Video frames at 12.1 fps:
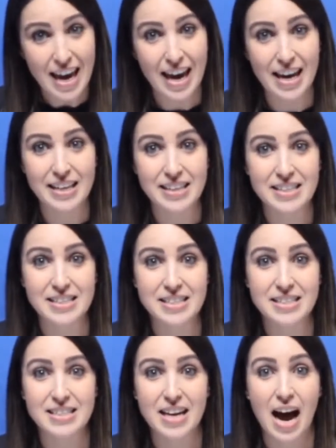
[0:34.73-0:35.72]

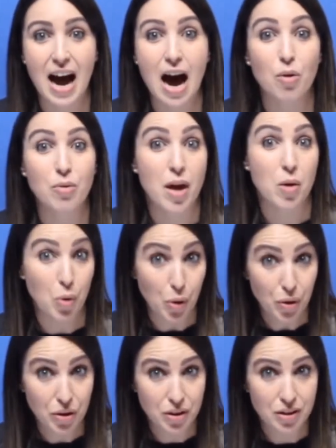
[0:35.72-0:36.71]
and how they
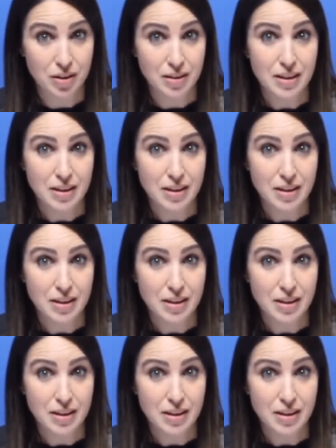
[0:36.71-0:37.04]
work.